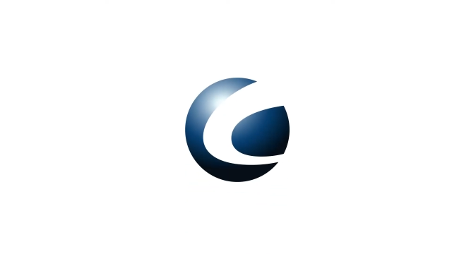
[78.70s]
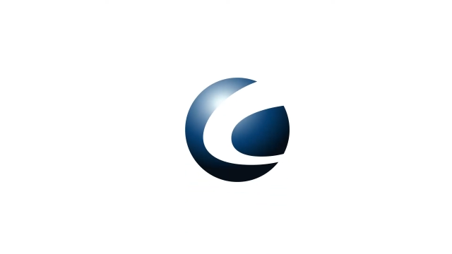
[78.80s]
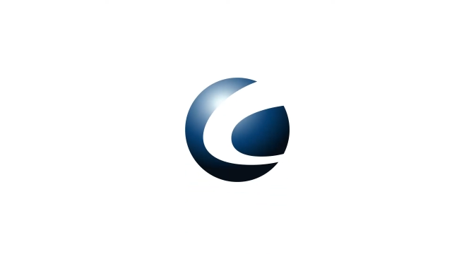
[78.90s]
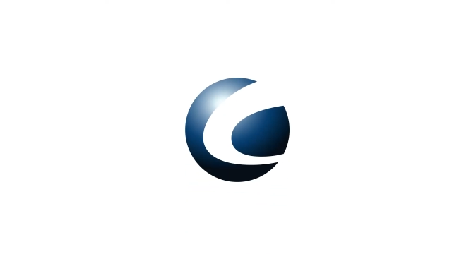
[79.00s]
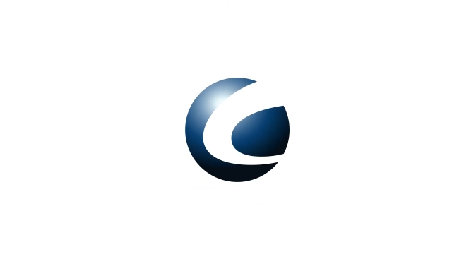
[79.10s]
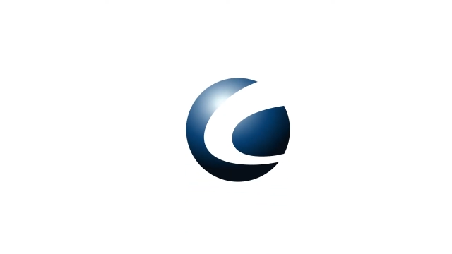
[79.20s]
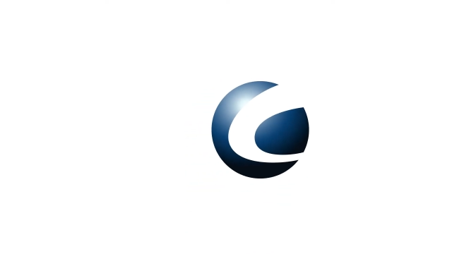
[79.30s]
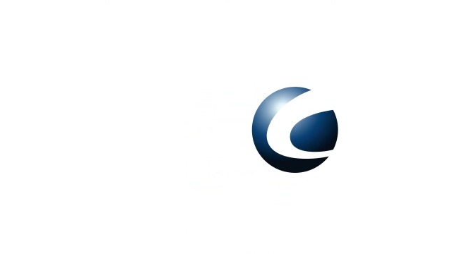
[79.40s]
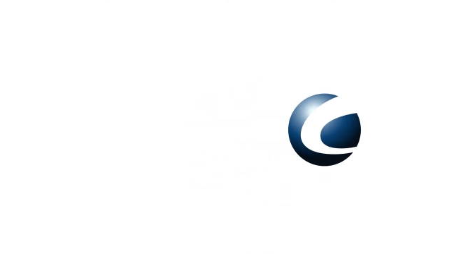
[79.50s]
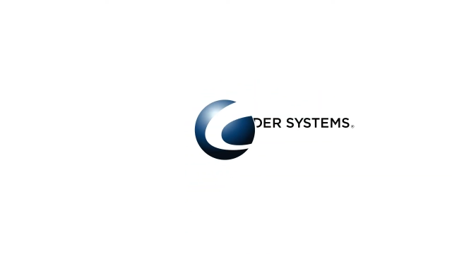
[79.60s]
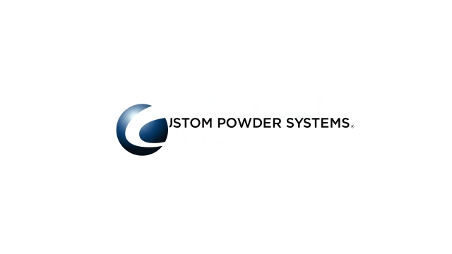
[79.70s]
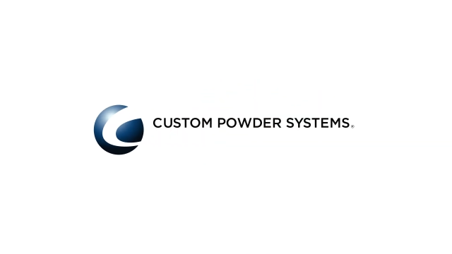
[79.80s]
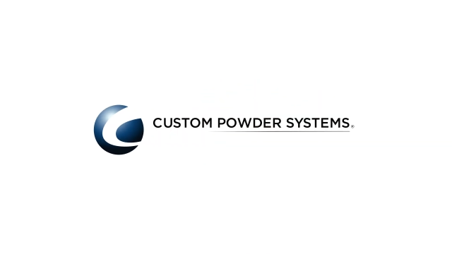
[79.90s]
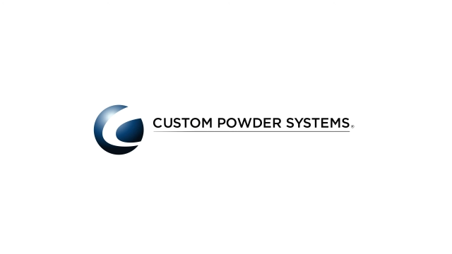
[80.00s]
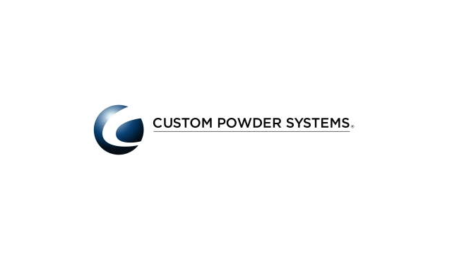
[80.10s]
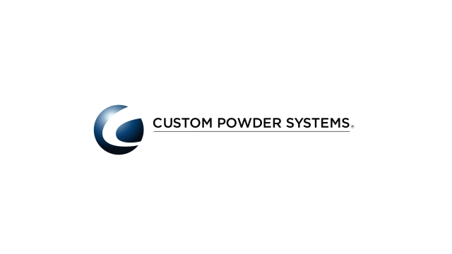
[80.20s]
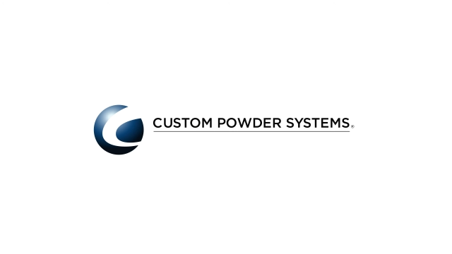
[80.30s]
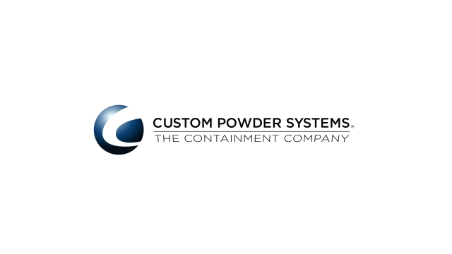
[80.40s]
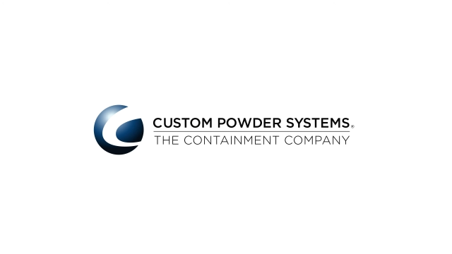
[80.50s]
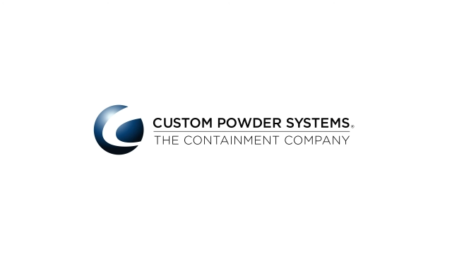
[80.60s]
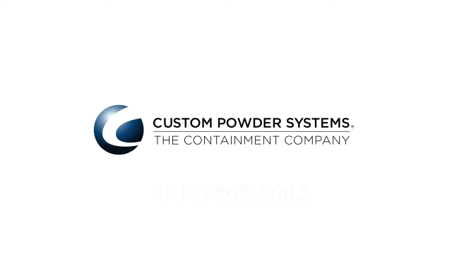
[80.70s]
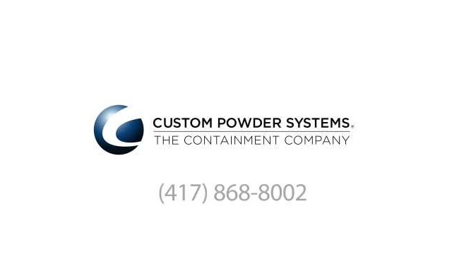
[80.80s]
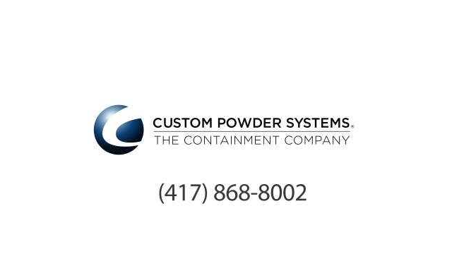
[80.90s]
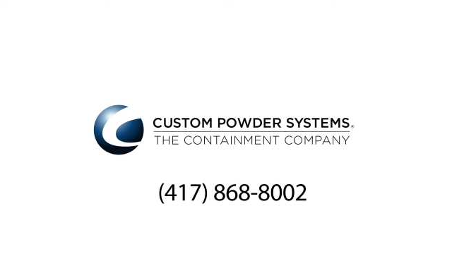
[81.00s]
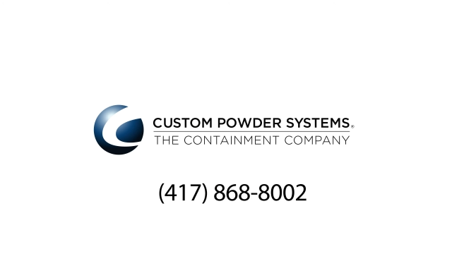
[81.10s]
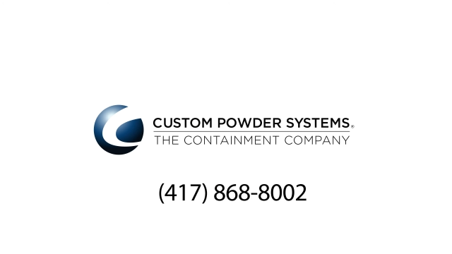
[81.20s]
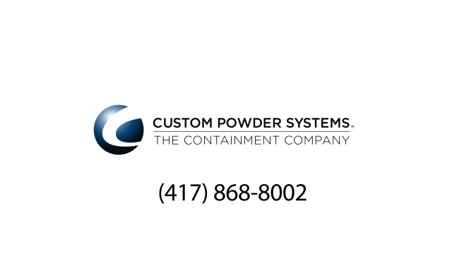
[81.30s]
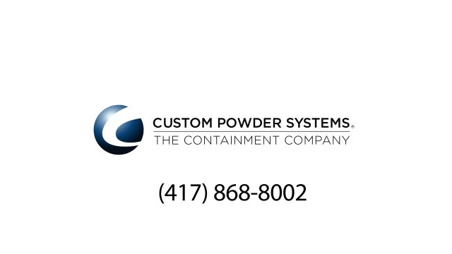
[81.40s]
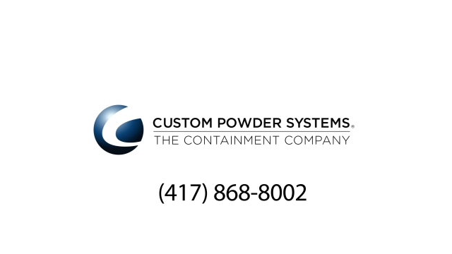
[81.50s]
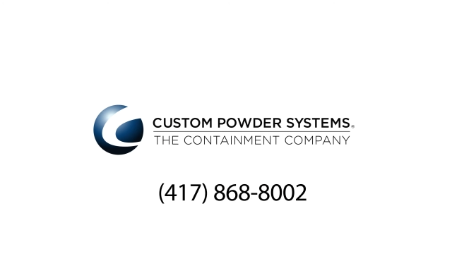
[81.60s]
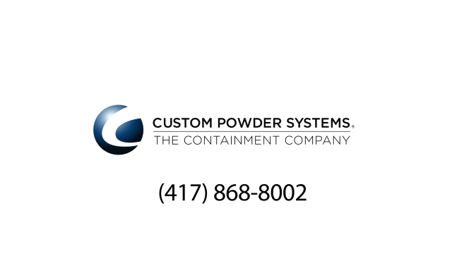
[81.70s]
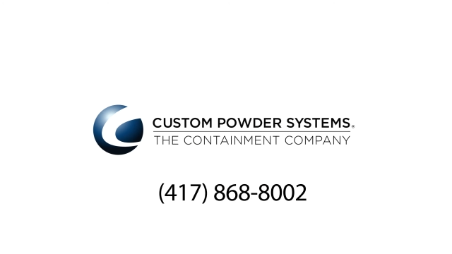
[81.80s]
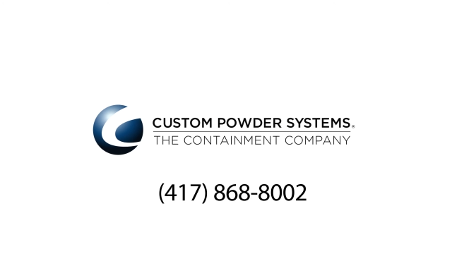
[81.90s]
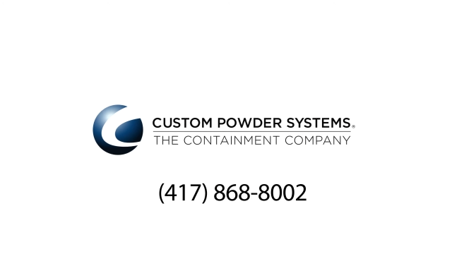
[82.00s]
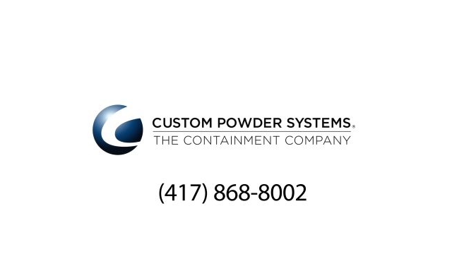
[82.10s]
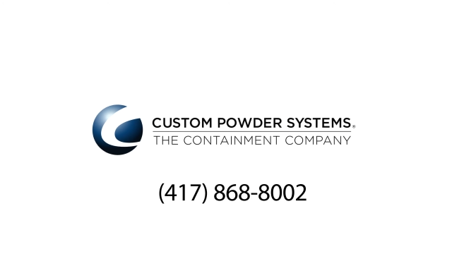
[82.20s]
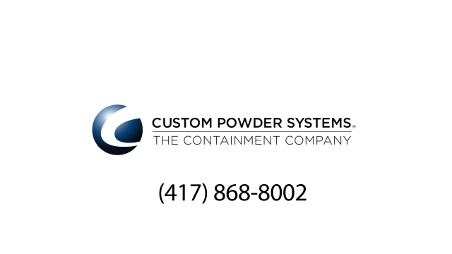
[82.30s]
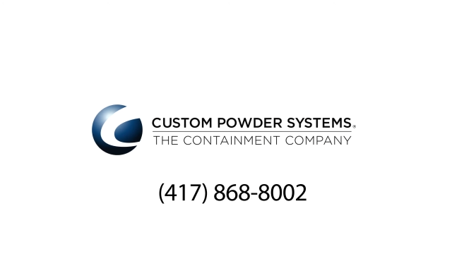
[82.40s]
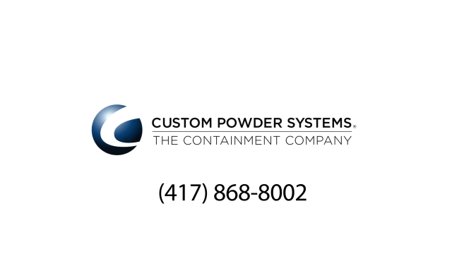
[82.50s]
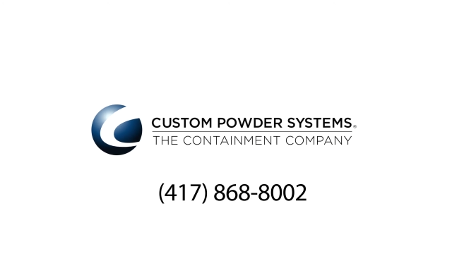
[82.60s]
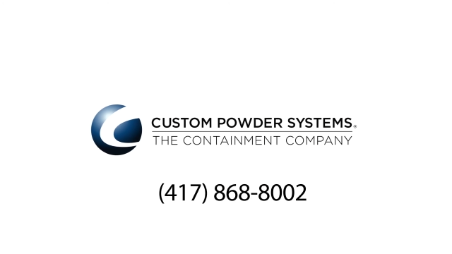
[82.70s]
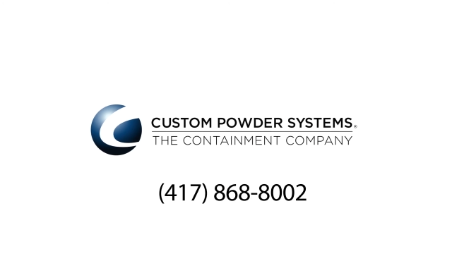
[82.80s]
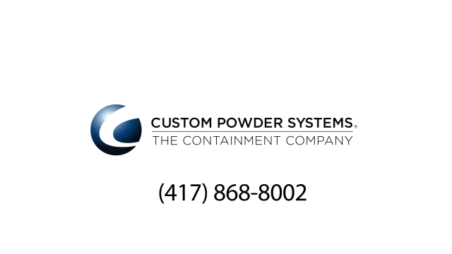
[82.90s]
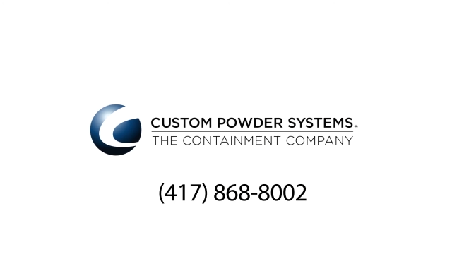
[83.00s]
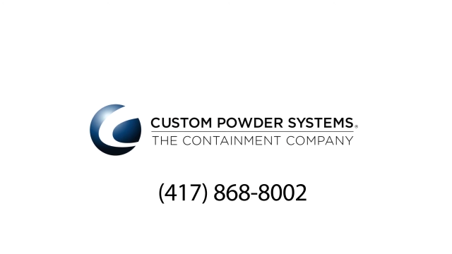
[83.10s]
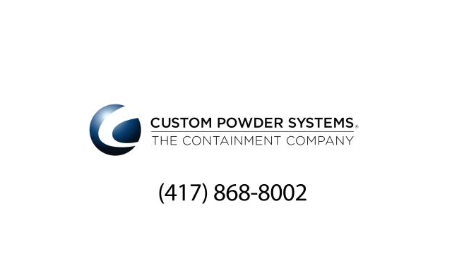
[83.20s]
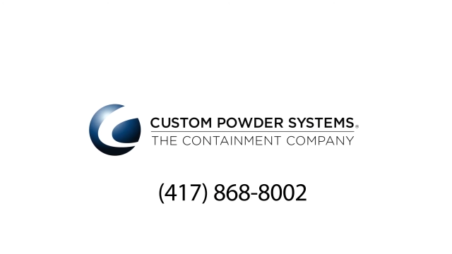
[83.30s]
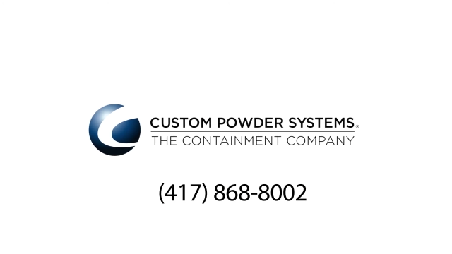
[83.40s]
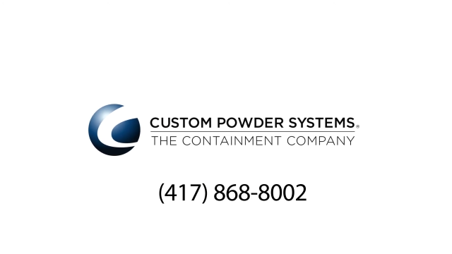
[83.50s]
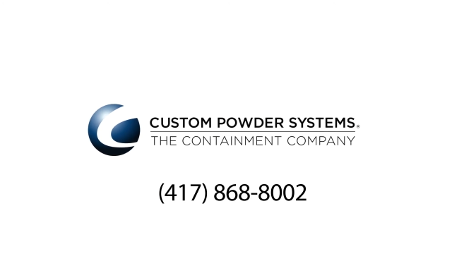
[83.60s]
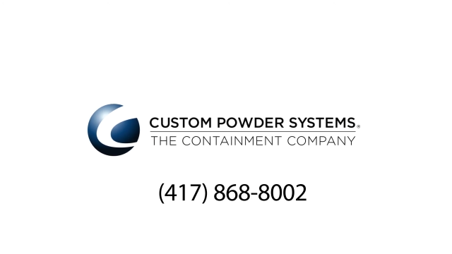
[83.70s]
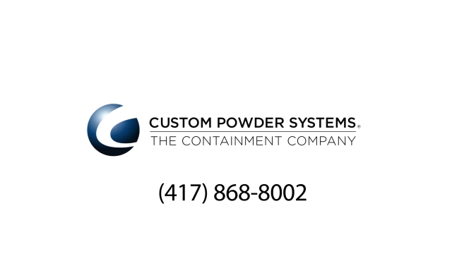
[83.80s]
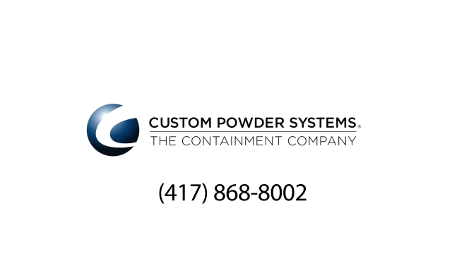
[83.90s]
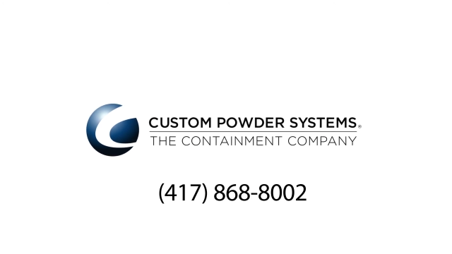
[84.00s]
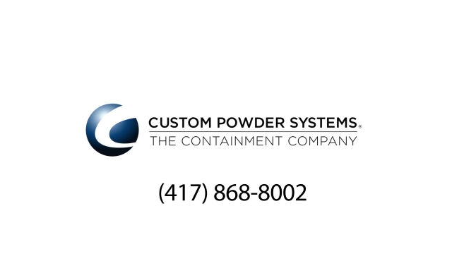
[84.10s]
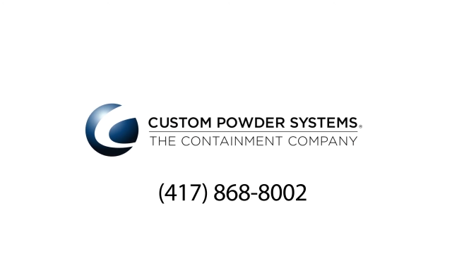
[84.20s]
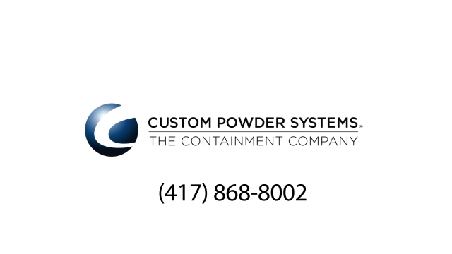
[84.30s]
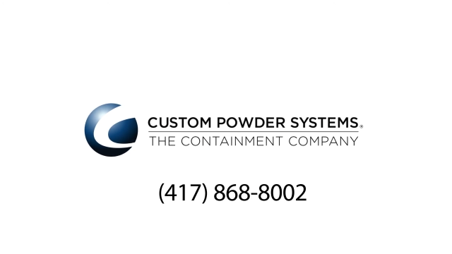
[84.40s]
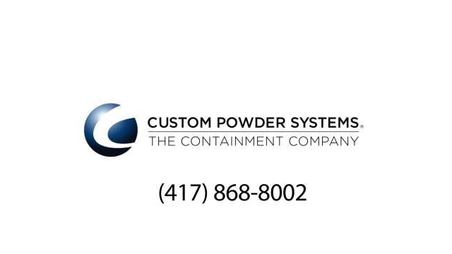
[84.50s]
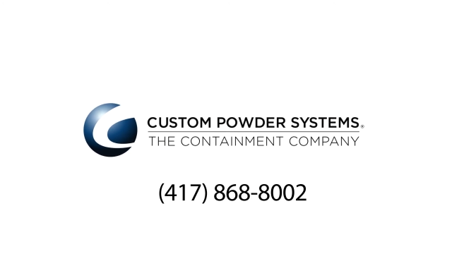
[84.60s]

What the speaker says: Nobody's mouth can be seen.